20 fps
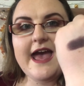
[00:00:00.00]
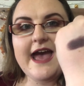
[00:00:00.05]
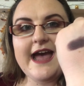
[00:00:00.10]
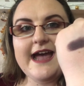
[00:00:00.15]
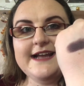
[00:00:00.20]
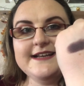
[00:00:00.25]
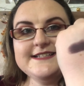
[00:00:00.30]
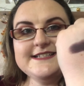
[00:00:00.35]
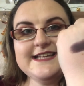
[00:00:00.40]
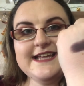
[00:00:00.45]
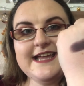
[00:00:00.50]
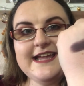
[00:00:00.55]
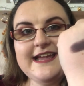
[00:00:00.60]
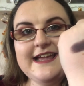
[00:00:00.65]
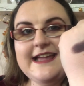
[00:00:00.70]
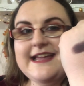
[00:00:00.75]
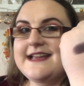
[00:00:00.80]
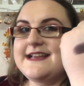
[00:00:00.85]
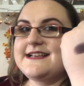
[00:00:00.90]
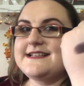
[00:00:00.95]
And
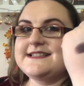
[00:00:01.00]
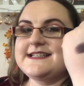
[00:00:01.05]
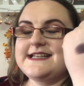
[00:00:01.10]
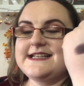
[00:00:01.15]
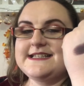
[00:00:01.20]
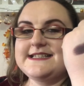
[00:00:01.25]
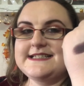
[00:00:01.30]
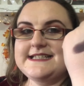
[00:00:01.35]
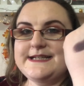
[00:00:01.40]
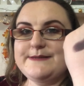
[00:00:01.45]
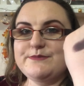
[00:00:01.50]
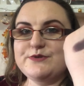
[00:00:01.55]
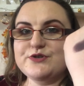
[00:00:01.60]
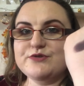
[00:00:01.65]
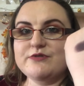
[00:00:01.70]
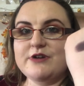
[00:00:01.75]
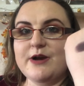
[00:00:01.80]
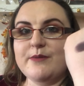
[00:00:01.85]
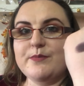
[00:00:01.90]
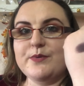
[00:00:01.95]
here is In Deep
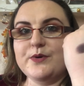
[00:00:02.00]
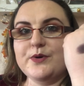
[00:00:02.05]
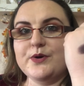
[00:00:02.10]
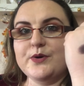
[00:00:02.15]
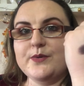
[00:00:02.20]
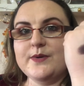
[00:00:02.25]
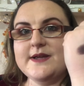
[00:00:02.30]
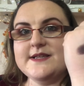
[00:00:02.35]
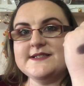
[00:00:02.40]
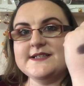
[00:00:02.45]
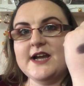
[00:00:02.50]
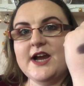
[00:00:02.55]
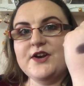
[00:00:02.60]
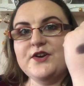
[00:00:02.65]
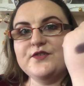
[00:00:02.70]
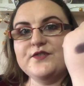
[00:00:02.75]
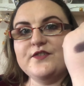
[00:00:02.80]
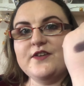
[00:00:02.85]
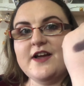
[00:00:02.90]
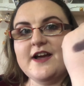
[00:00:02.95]
Trouble. It's
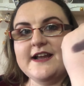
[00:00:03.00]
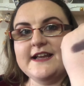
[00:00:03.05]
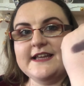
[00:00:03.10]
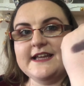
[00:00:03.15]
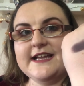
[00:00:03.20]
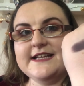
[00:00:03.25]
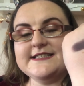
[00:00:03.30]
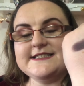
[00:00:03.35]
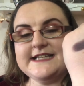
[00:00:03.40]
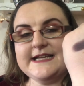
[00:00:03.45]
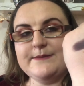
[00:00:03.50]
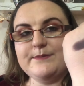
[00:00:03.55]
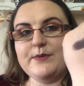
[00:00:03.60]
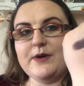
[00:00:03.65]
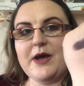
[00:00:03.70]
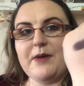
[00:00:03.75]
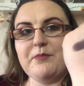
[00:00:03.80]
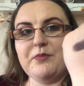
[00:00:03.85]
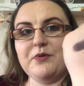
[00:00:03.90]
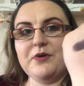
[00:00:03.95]
kind of like a deep
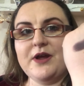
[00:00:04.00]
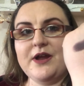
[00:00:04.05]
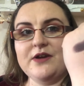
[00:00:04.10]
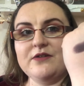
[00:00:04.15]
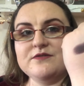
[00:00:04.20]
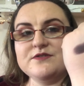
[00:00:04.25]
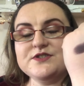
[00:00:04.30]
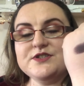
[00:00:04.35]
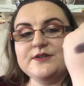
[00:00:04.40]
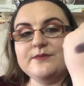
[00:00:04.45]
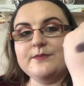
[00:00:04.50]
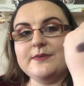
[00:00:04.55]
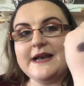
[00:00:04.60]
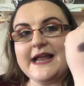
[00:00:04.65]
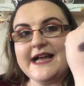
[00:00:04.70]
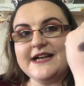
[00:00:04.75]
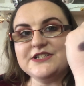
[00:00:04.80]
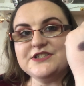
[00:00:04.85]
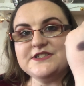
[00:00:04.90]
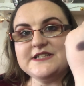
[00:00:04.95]
purple going on to
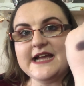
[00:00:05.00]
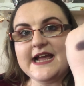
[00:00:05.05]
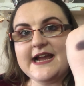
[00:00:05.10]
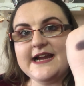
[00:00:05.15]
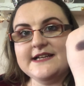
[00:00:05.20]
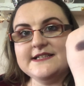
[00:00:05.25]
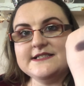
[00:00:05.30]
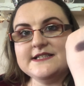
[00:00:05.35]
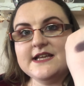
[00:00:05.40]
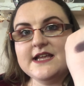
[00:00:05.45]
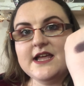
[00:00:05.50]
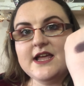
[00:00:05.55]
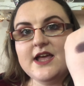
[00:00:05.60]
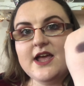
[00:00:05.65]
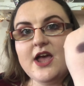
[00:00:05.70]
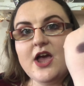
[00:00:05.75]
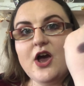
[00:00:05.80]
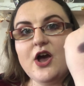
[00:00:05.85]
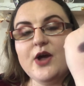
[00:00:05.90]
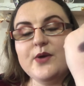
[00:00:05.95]
black shade.
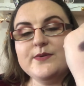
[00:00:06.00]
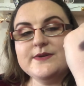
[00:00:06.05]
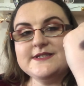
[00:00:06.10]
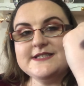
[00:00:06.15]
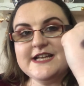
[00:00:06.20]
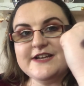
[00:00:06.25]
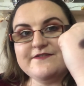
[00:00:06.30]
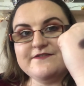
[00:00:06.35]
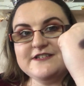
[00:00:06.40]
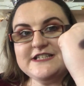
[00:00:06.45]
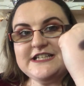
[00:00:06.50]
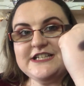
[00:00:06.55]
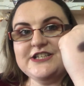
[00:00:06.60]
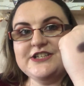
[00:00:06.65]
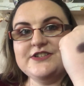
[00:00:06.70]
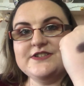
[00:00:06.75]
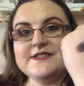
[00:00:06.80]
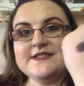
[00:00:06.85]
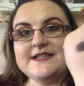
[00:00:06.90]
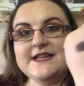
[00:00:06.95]
I would definitely
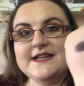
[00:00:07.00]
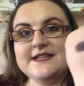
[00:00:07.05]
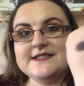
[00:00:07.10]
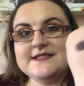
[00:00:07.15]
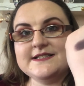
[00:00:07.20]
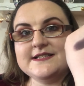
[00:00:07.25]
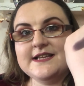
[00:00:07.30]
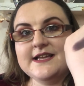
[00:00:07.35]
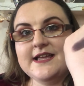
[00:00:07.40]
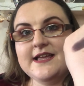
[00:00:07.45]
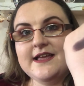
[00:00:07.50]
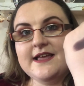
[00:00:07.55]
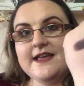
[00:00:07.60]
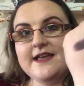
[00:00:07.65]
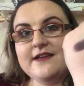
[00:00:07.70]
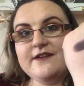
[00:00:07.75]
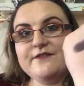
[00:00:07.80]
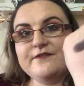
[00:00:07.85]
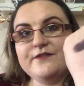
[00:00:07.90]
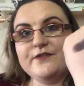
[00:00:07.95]
use this
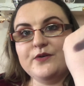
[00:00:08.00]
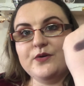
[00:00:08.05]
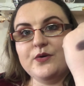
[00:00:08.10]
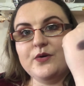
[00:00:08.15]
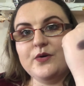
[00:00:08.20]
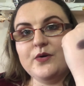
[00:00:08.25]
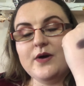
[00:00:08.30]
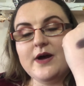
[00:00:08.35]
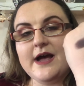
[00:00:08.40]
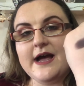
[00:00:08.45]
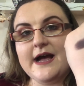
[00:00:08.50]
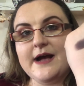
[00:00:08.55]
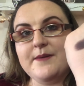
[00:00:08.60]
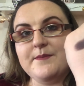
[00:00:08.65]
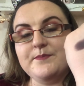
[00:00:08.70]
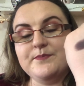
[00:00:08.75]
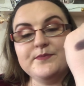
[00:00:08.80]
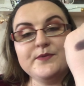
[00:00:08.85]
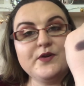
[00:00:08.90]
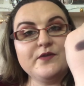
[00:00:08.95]
for
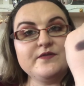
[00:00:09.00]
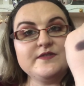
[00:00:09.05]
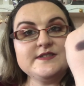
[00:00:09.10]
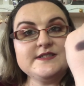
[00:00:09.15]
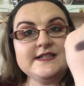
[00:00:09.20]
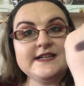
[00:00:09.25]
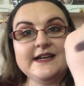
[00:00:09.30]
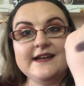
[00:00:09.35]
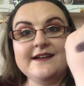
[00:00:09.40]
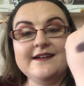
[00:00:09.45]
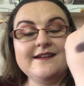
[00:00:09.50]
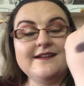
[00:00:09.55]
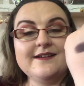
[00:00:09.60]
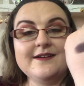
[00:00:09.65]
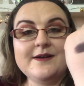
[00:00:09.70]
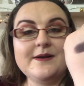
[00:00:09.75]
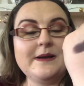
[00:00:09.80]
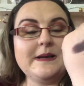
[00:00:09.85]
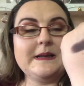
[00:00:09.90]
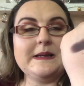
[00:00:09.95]
obviously
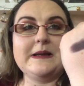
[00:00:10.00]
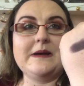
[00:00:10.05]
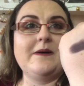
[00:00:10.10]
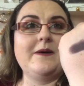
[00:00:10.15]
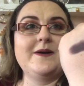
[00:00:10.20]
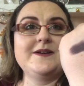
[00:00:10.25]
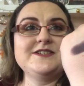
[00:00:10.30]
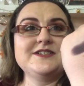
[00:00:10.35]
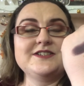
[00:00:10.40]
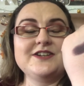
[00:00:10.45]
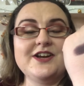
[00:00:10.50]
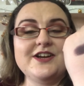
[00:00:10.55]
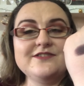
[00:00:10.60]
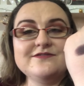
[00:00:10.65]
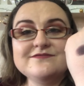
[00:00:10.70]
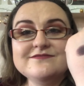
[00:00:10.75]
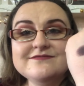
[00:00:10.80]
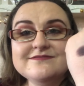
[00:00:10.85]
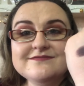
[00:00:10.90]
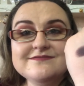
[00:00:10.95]
eyeshadow.
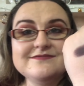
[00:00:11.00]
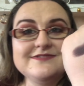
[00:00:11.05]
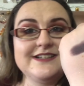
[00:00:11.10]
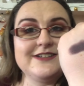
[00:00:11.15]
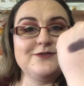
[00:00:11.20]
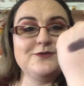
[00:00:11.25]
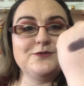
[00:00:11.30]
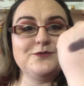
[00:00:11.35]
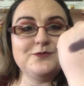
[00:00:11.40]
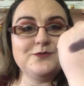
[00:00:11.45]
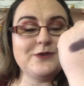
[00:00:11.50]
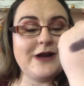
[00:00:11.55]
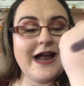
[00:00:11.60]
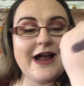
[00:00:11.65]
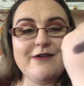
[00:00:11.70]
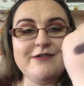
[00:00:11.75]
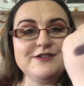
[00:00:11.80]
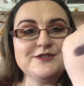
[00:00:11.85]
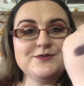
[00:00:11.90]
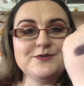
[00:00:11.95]
Like,
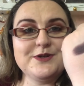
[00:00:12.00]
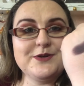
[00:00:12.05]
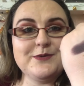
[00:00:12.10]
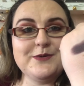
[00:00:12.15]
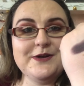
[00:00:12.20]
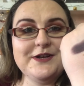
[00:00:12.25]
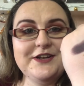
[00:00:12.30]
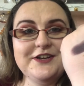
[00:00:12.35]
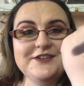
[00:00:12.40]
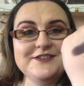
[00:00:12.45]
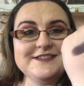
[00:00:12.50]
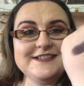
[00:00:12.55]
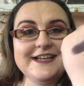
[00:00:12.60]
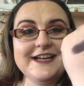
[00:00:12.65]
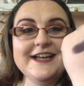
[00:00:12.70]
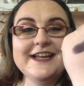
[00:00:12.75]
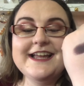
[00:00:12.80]
how else would I use it?